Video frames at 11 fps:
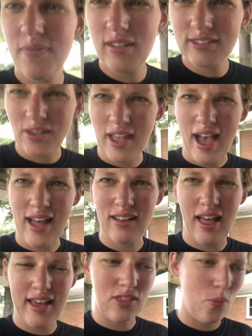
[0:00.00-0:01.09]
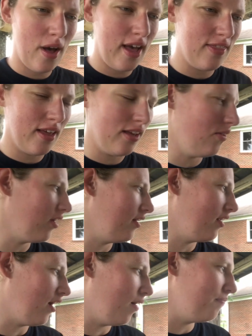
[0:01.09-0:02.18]
So yeah, I like the way that you can,
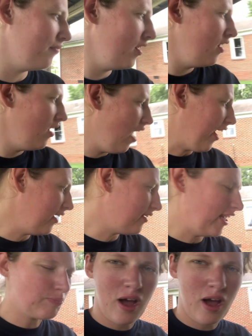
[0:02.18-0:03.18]
I can attach my